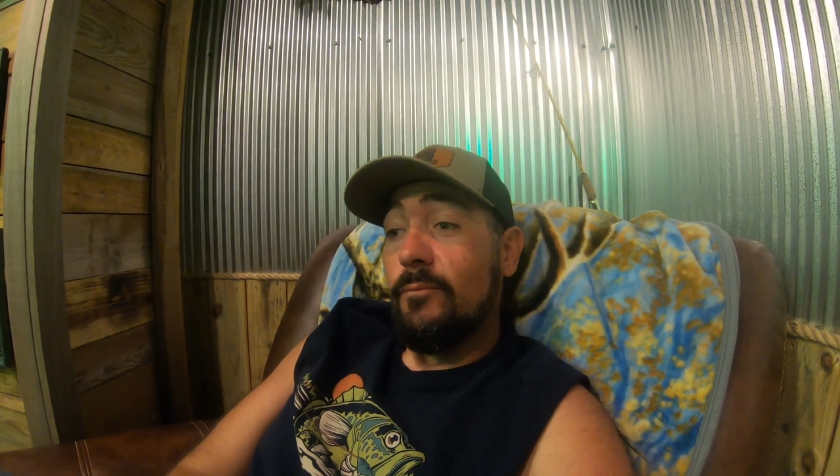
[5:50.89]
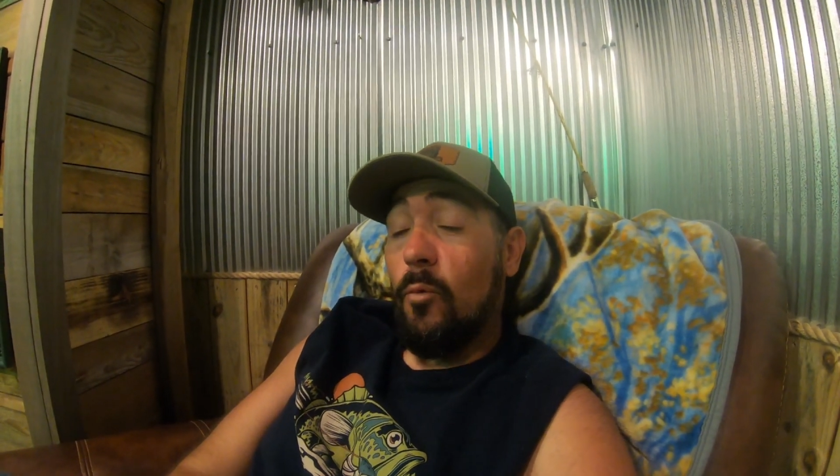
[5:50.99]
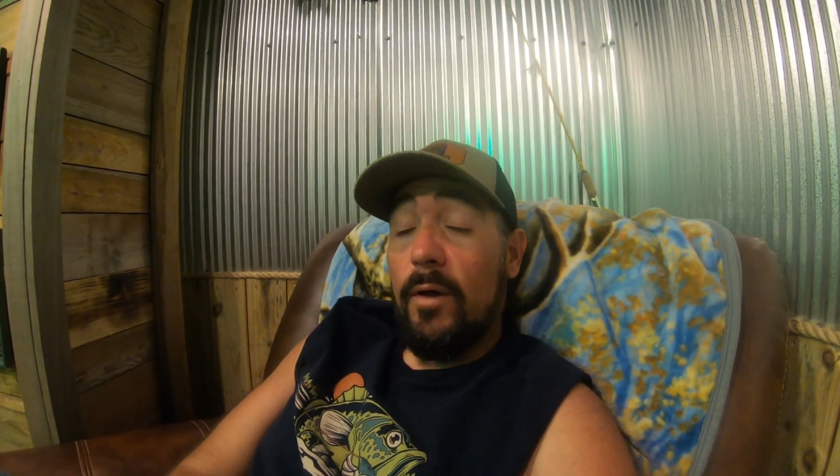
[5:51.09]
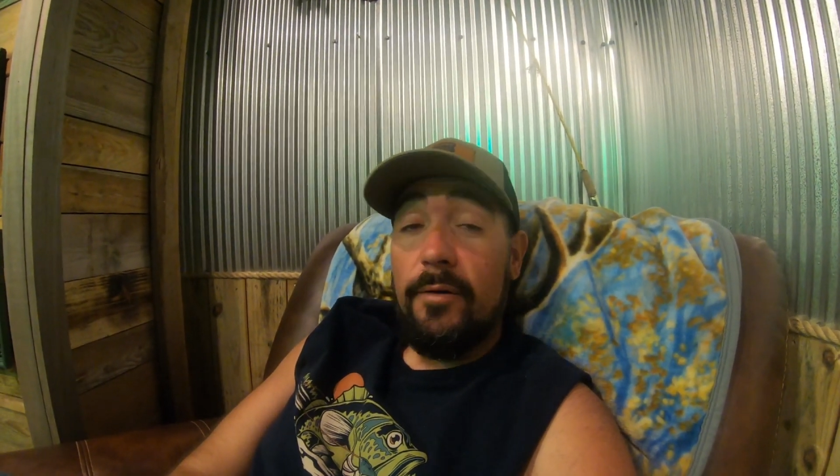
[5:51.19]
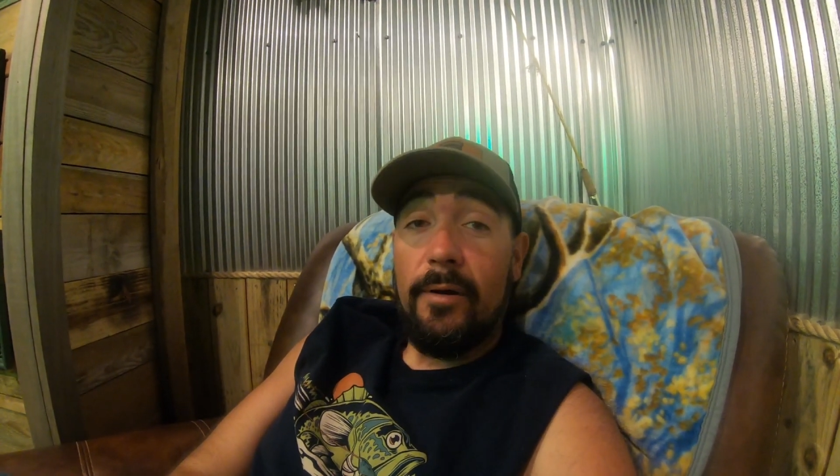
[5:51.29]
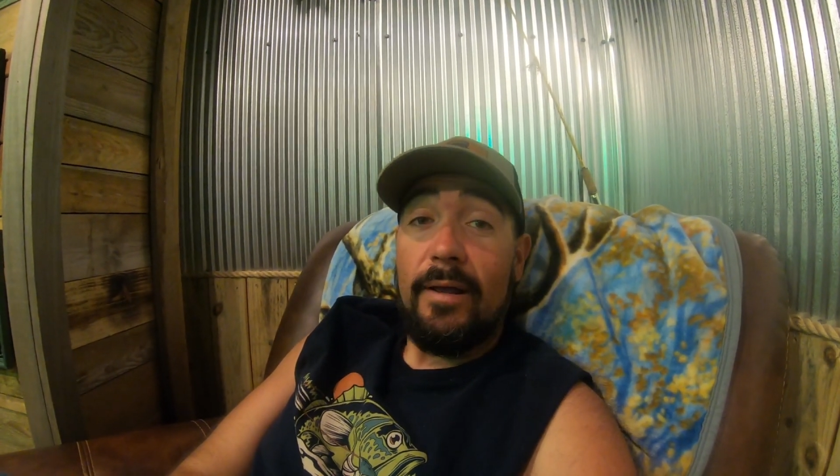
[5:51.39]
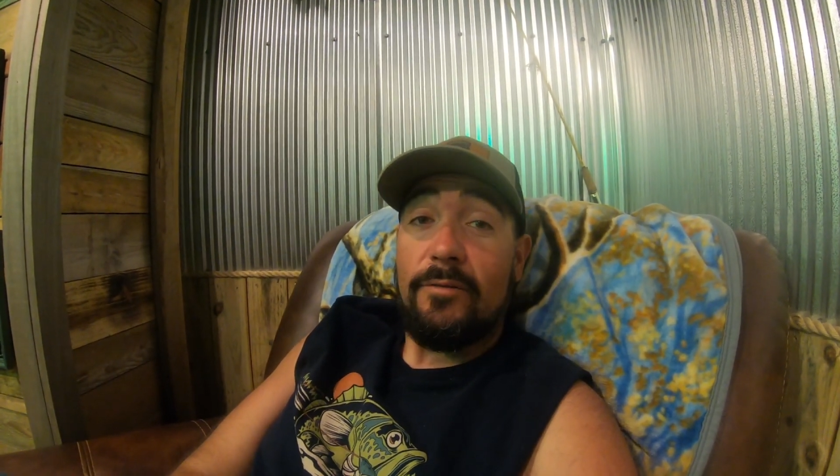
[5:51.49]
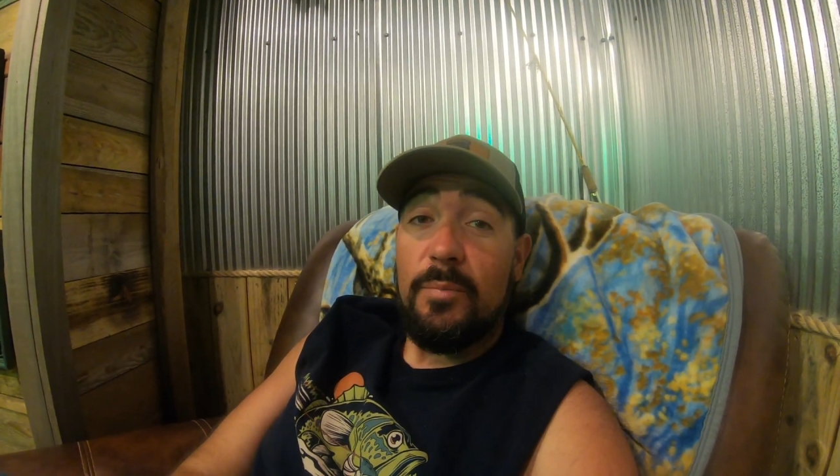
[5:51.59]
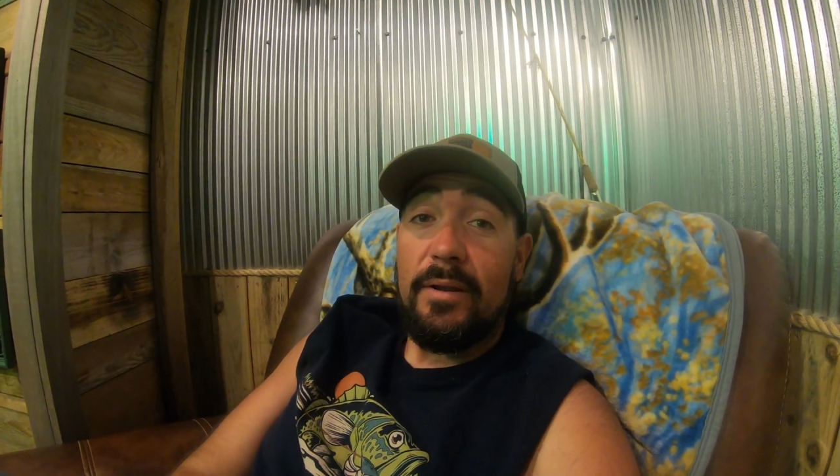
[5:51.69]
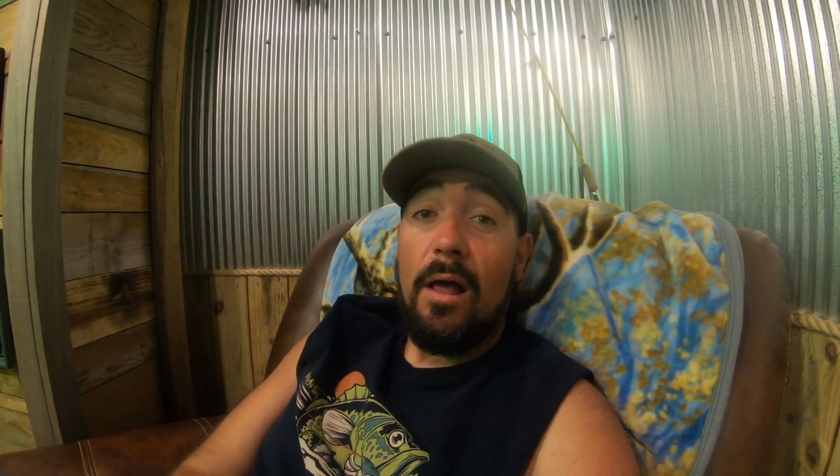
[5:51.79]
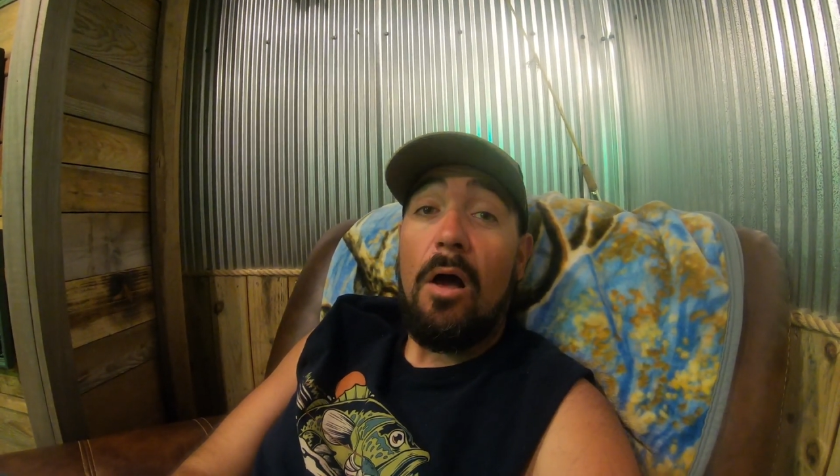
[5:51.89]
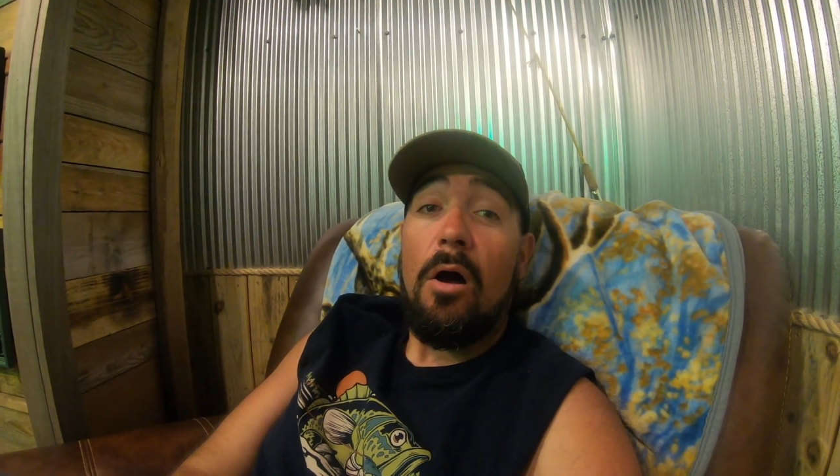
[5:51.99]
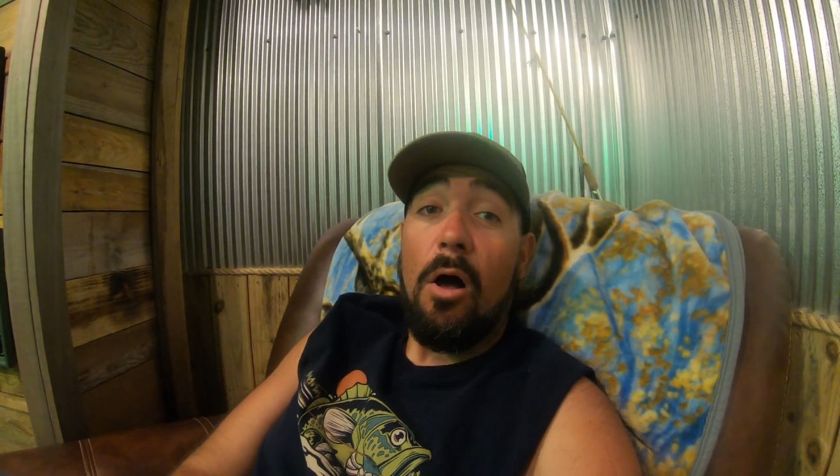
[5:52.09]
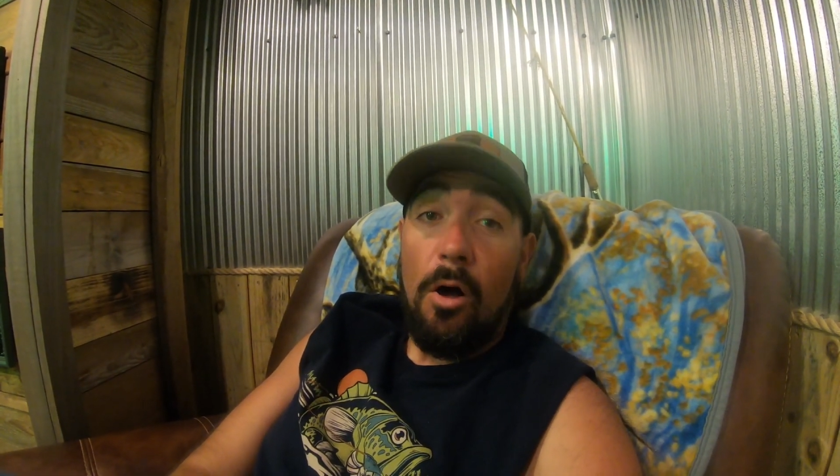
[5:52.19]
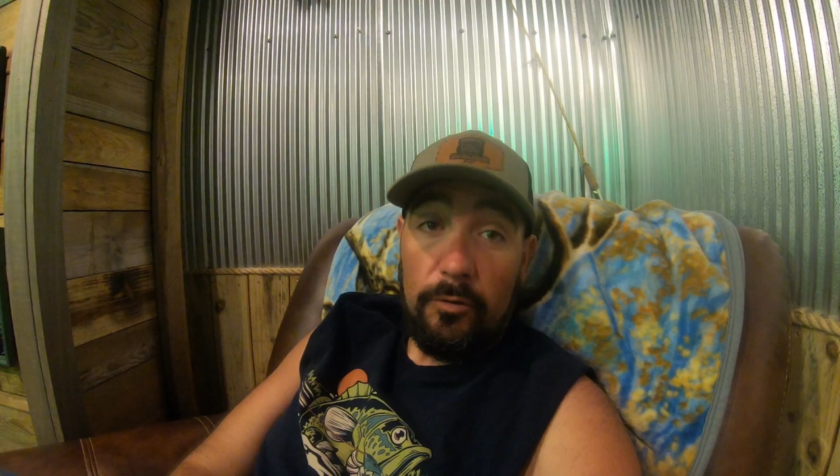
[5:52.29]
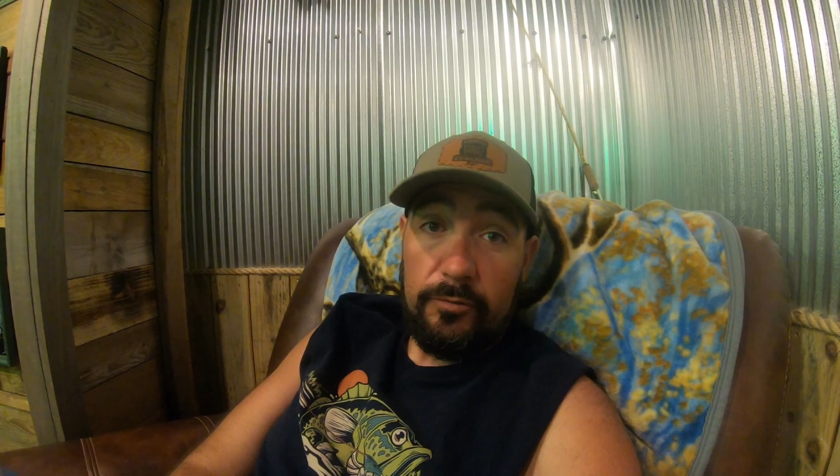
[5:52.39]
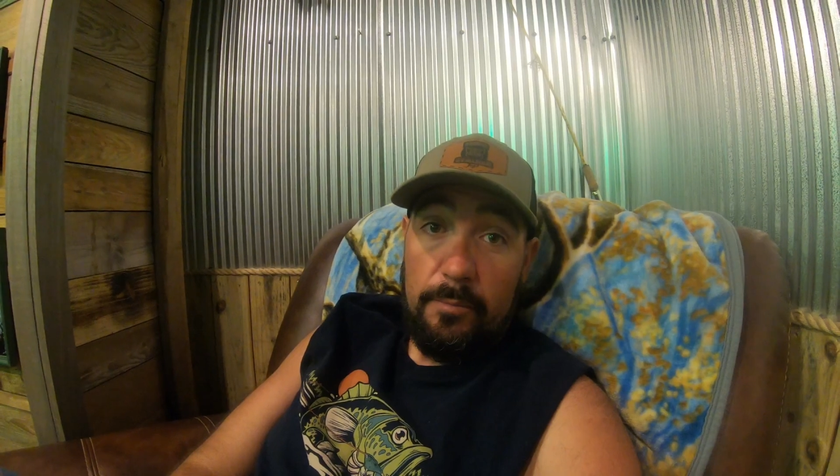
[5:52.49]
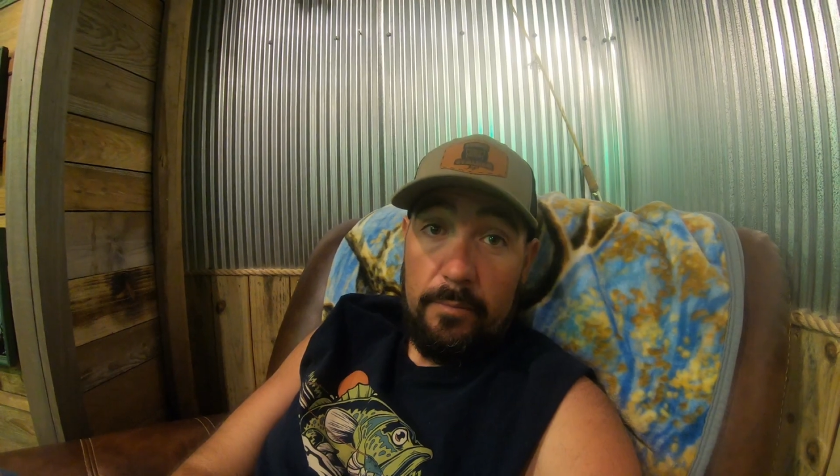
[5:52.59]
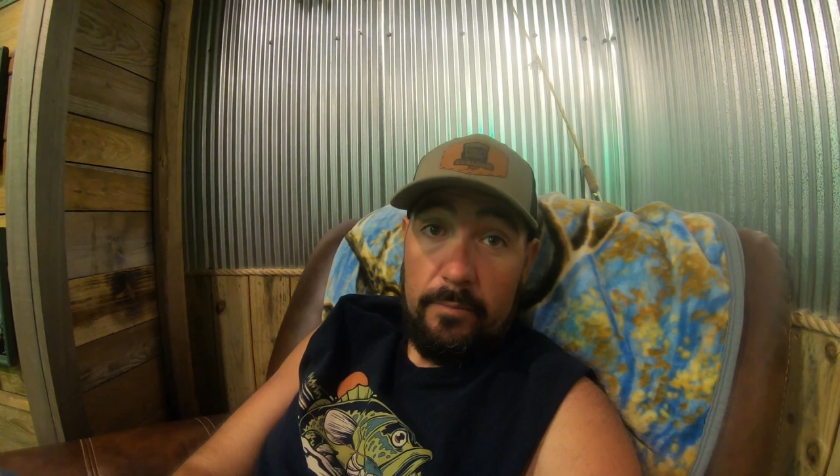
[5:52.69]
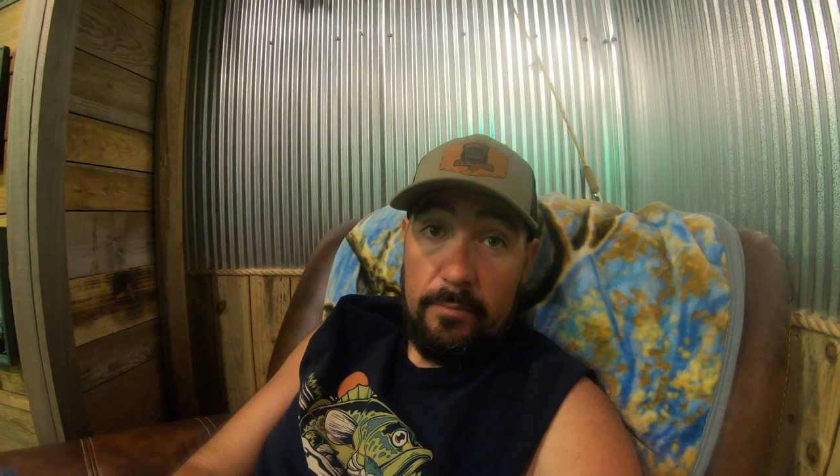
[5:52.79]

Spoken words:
Weather has been awesome.